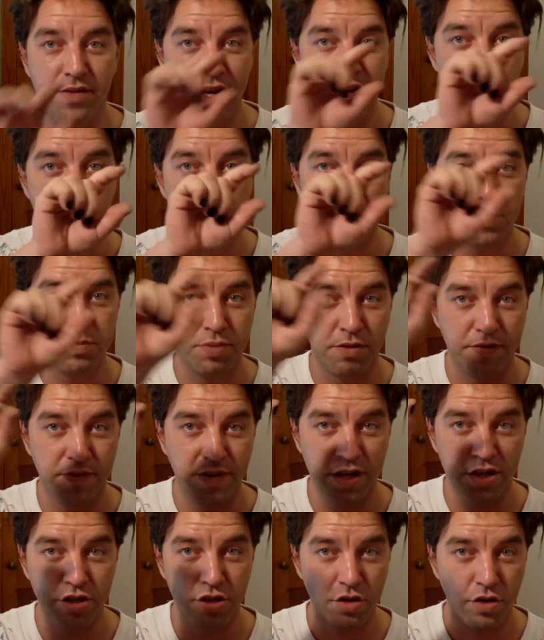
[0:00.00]
a nice
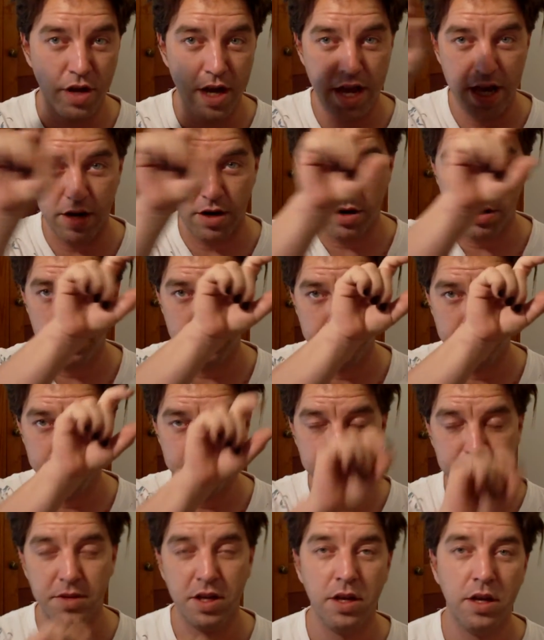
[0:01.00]
professional header.
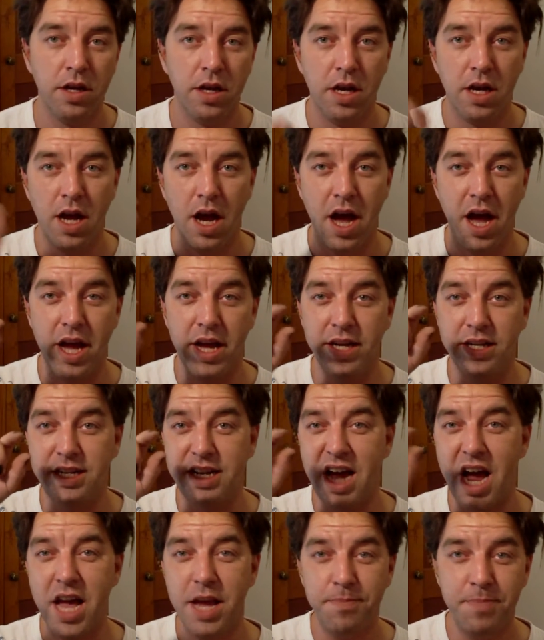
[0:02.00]
I
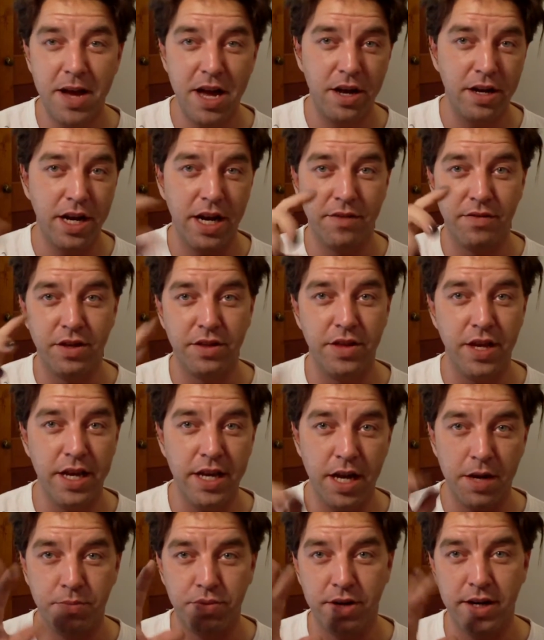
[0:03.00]
type out everything.
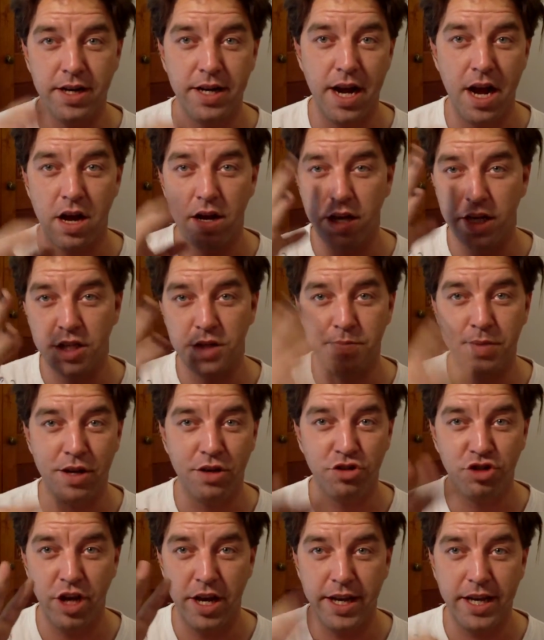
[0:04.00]
I print it out. I spell
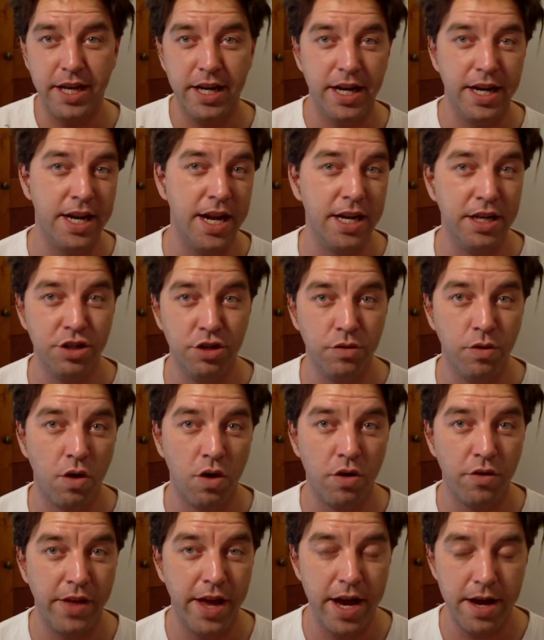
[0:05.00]
check it, and I do
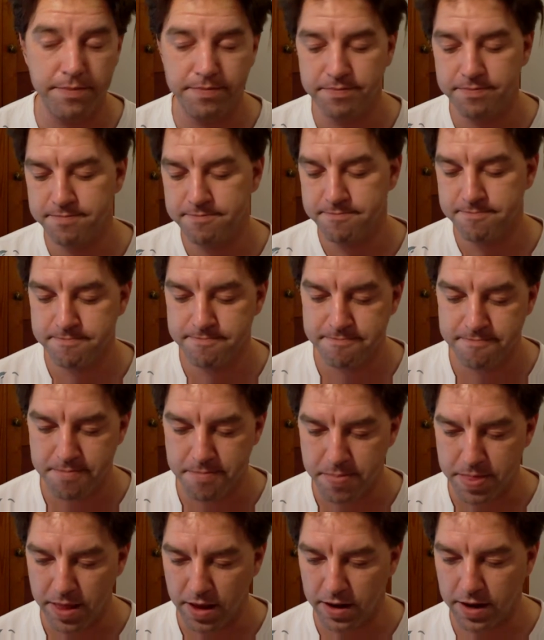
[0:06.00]
all that.
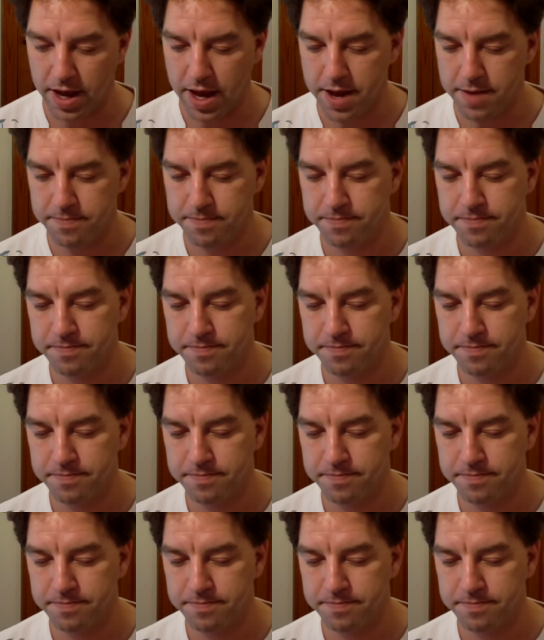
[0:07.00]
Okay?